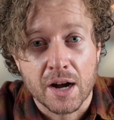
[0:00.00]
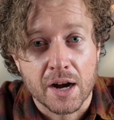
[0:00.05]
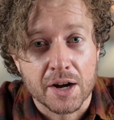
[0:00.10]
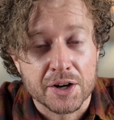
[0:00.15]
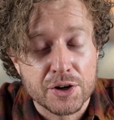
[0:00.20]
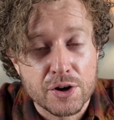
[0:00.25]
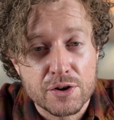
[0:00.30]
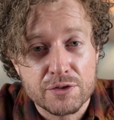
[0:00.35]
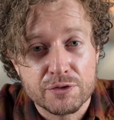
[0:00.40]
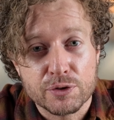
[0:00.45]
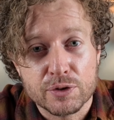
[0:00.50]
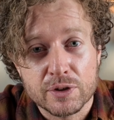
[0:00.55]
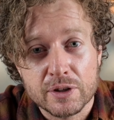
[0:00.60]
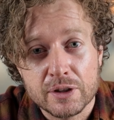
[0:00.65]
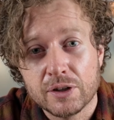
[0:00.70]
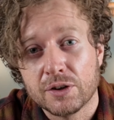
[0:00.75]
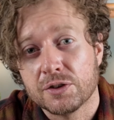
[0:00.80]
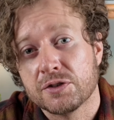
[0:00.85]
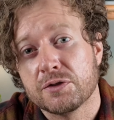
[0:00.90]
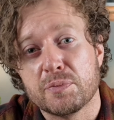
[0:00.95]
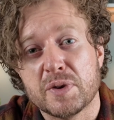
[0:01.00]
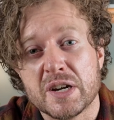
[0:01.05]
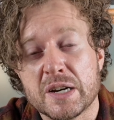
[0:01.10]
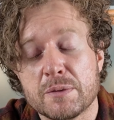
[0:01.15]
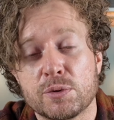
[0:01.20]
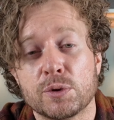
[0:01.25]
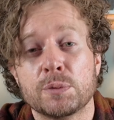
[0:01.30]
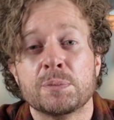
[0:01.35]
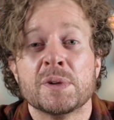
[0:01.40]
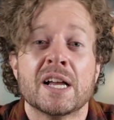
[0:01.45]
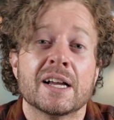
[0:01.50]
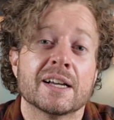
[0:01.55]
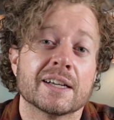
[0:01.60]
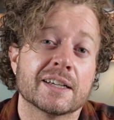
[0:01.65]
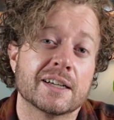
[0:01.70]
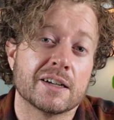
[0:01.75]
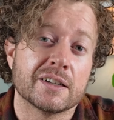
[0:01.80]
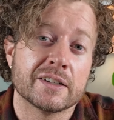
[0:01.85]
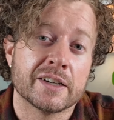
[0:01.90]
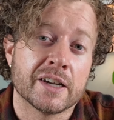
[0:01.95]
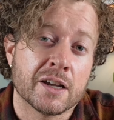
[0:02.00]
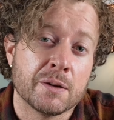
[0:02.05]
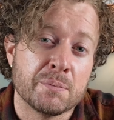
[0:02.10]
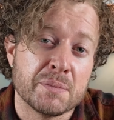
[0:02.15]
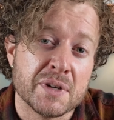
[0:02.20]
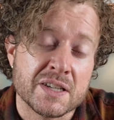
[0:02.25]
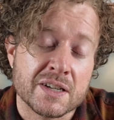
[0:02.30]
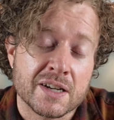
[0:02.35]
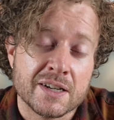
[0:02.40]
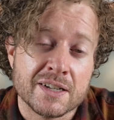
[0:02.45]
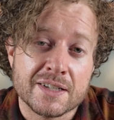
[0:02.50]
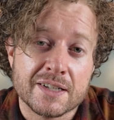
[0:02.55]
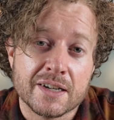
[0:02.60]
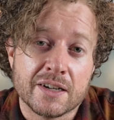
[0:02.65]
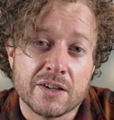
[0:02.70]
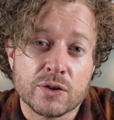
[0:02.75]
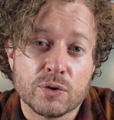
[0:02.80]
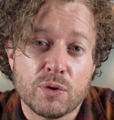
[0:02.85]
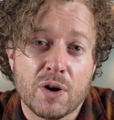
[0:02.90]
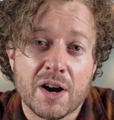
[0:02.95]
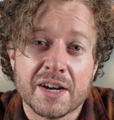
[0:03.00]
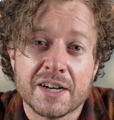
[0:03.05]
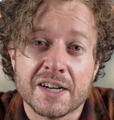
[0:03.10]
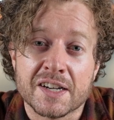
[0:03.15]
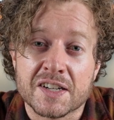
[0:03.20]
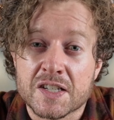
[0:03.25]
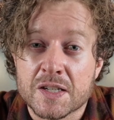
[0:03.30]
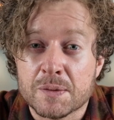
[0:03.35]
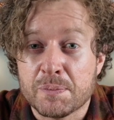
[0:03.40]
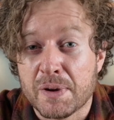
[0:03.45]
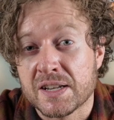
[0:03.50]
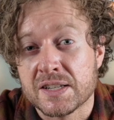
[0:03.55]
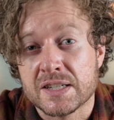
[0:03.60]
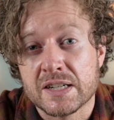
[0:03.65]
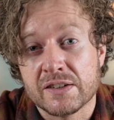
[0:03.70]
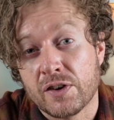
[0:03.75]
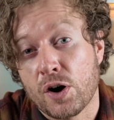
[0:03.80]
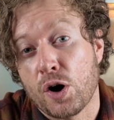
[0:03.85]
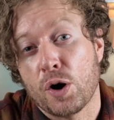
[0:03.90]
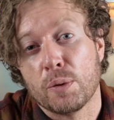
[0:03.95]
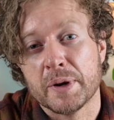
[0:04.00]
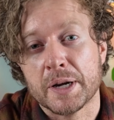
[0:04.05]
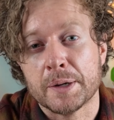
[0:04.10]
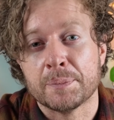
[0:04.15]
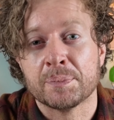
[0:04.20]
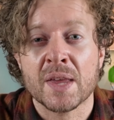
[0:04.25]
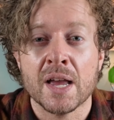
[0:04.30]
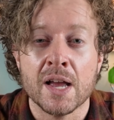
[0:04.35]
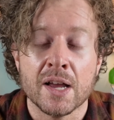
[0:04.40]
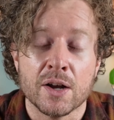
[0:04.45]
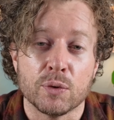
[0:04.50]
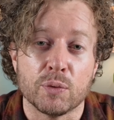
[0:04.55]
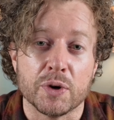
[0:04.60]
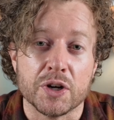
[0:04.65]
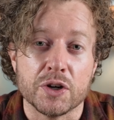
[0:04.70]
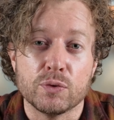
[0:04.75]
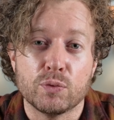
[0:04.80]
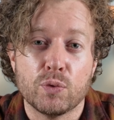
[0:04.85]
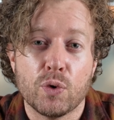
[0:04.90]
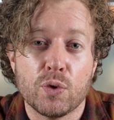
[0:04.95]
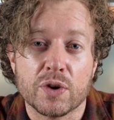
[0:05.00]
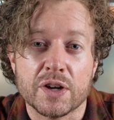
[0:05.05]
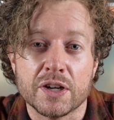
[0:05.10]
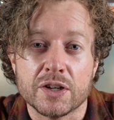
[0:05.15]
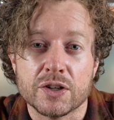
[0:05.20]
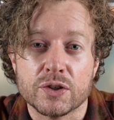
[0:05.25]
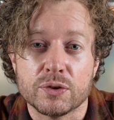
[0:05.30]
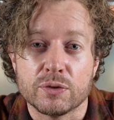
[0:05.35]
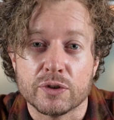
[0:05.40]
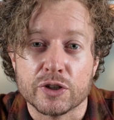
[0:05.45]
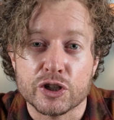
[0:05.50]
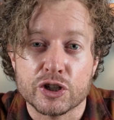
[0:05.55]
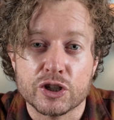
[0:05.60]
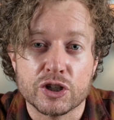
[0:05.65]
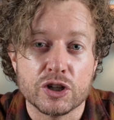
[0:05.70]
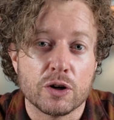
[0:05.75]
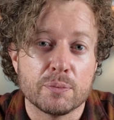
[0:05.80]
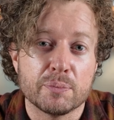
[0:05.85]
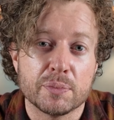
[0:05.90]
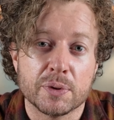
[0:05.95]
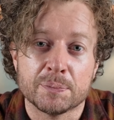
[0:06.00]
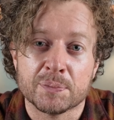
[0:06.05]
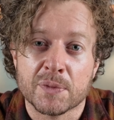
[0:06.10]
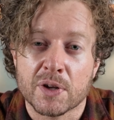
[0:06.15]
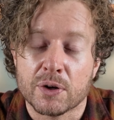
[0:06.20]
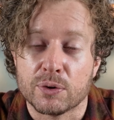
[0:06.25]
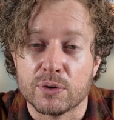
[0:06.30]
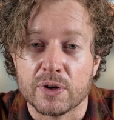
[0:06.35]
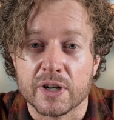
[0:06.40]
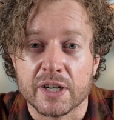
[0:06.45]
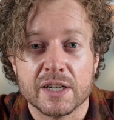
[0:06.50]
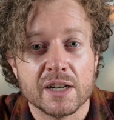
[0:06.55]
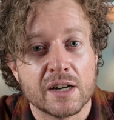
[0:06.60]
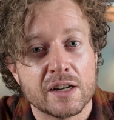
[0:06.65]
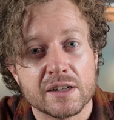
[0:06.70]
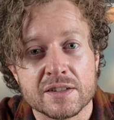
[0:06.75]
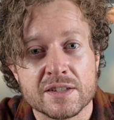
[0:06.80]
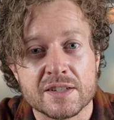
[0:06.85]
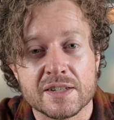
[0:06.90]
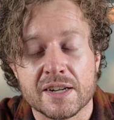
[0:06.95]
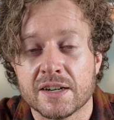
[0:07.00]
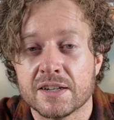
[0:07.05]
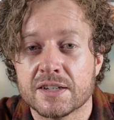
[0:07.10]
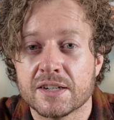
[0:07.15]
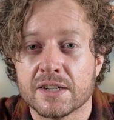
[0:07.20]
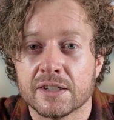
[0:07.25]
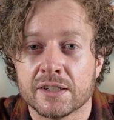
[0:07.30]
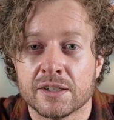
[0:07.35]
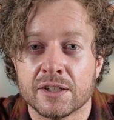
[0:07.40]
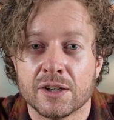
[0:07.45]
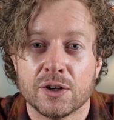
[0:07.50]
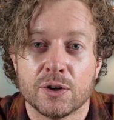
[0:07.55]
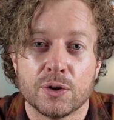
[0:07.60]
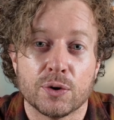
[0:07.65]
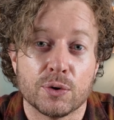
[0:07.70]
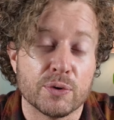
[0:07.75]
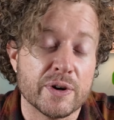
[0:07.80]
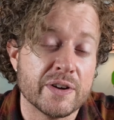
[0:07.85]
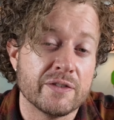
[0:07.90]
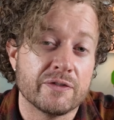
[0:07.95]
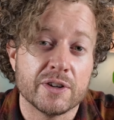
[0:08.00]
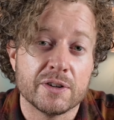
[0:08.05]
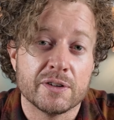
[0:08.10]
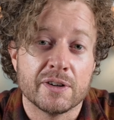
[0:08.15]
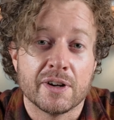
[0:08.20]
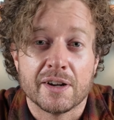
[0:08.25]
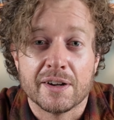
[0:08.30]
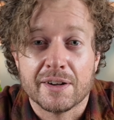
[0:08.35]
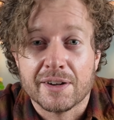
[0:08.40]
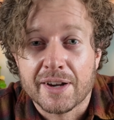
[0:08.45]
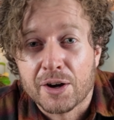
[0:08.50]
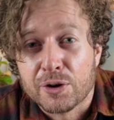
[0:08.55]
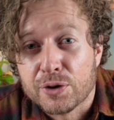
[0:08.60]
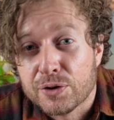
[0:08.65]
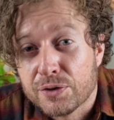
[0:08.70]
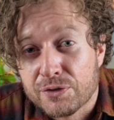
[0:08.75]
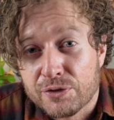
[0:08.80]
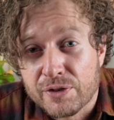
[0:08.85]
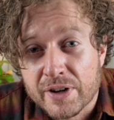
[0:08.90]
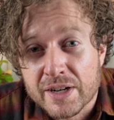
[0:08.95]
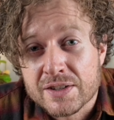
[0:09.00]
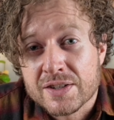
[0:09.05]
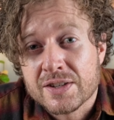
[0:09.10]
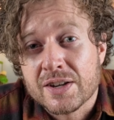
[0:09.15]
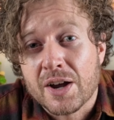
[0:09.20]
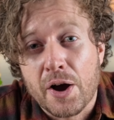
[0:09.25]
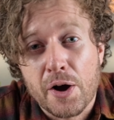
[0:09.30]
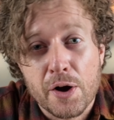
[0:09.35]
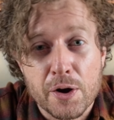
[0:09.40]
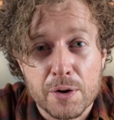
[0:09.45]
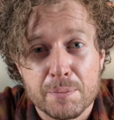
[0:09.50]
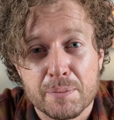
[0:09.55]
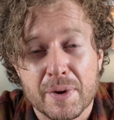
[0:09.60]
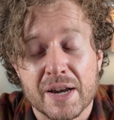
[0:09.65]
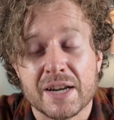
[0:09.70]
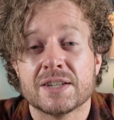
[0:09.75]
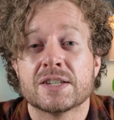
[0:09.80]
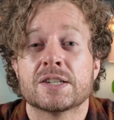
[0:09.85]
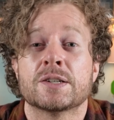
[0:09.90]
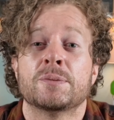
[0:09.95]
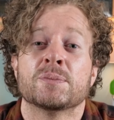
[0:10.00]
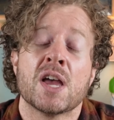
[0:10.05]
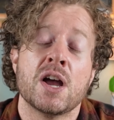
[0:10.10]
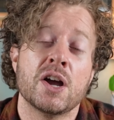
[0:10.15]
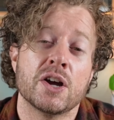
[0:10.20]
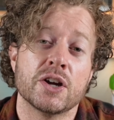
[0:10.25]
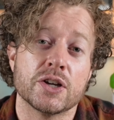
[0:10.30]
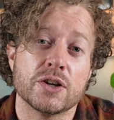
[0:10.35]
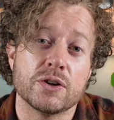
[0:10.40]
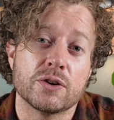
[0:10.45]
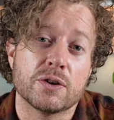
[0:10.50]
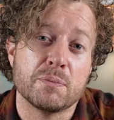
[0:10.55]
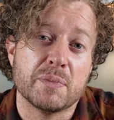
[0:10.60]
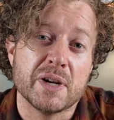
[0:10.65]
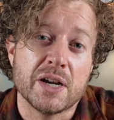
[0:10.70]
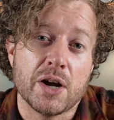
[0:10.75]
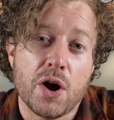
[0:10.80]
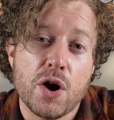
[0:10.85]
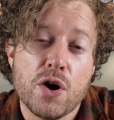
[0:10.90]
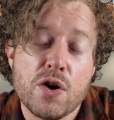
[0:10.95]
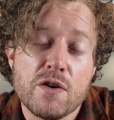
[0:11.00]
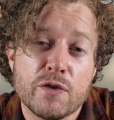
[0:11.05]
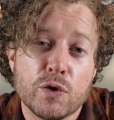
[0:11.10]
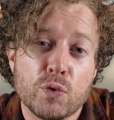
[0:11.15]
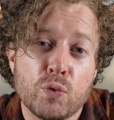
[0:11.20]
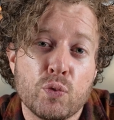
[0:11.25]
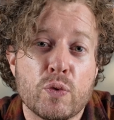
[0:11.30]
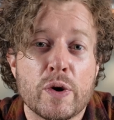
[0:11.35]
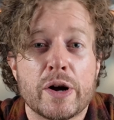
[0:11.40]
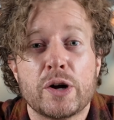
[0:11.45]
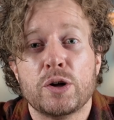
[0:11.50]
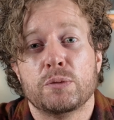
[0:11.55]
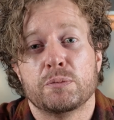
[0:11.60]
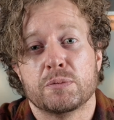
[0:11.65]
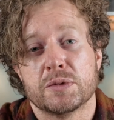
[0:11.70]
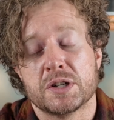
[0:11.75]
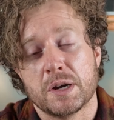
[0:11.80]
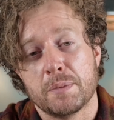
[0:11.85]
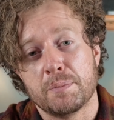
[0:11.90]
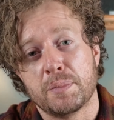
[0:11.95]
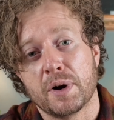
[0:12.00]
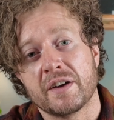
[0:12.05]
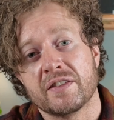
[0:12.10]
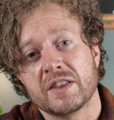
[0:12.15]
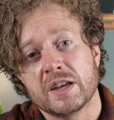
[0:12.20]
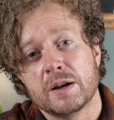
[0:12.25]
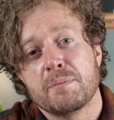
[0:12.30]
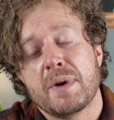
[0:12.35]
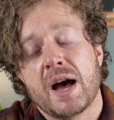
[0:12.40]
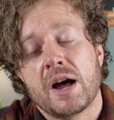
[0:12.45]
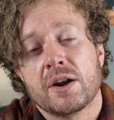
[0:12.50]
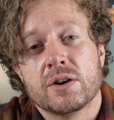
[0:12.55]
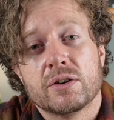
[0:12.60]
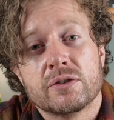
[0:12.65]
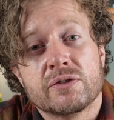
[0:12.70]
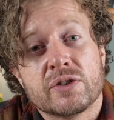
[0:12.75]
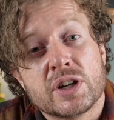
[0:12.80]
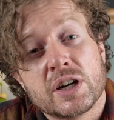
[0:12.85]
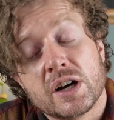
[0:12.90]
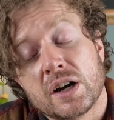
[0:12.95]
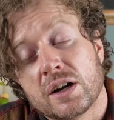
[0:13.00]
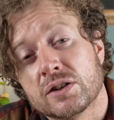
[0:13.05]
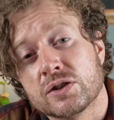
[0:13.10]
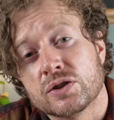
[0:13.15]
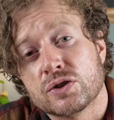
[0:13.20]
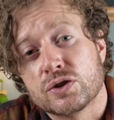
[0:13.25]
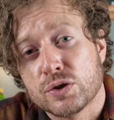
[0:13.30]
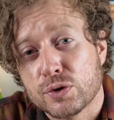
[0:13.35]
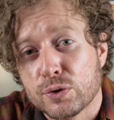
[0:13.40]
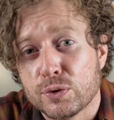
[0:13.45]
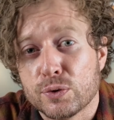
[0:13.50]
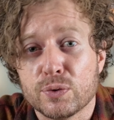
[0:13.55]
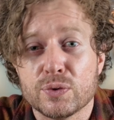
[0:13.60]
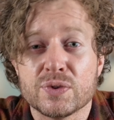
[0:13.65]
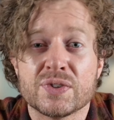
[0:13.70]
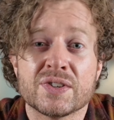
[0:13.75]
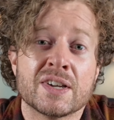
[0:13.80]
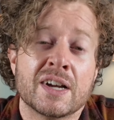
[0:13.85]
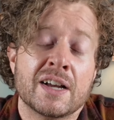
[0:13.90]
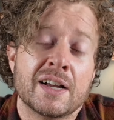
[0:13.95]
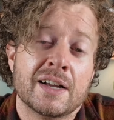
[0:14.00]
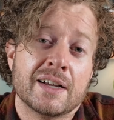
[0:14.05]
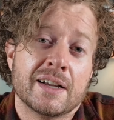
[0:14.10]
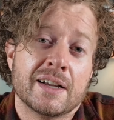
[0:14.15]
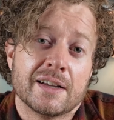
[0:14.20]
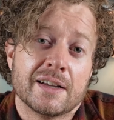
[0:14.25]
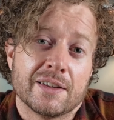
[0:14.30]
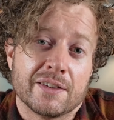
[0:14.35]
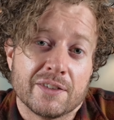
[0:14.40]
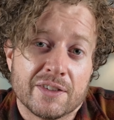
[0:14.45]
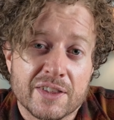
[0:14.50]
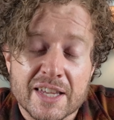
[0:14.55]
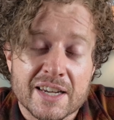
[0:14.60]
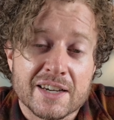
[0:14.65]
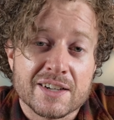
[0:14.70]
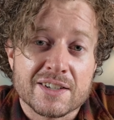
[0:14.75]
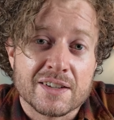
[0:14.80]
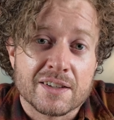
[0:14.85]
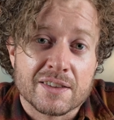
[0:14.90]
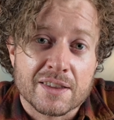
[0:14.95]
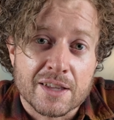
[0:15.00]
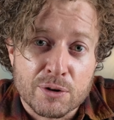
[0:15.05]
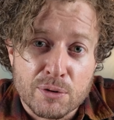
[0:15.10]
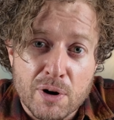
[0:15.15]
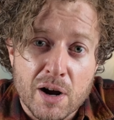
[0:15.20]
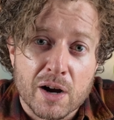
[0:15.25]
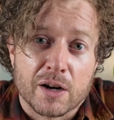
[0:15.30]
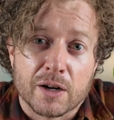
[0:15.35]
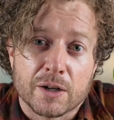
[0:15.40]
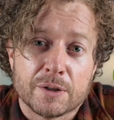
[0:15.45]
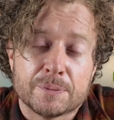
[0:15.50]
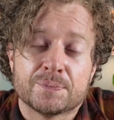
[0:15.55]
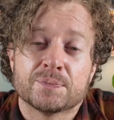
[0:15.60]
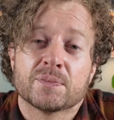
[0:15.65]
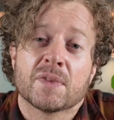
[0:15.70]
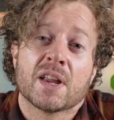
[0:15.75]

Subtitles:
I know for a lot of people, gardening can be considered quite an expensive hobby. When you walk into a shop or a garden centre or even our good friends home base, you can be overwhelmed by the amount of garden tools and things that there are.